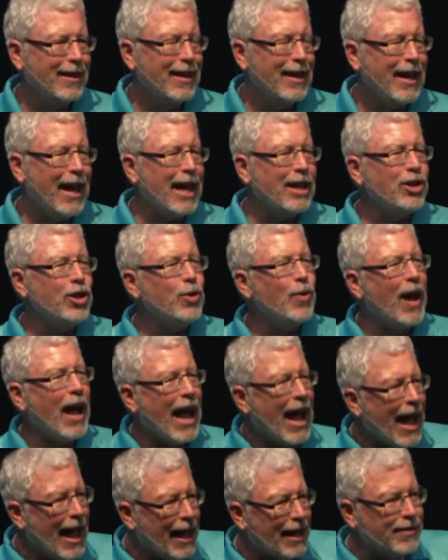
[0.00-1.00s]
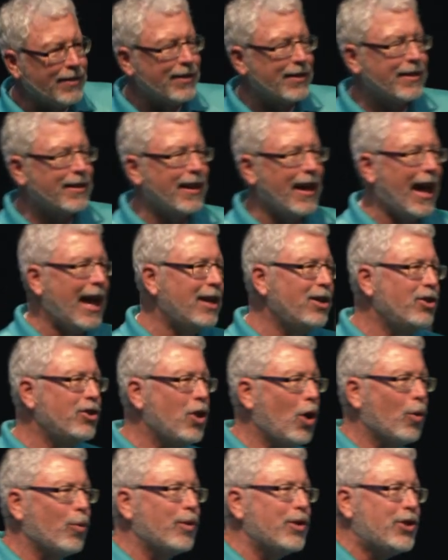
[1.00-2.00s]
And you ask and you
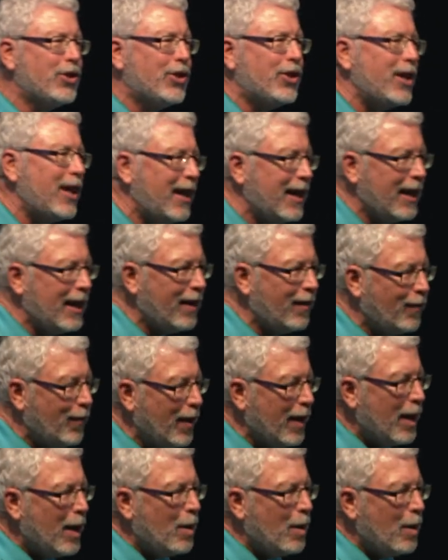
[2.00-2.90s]
don't receive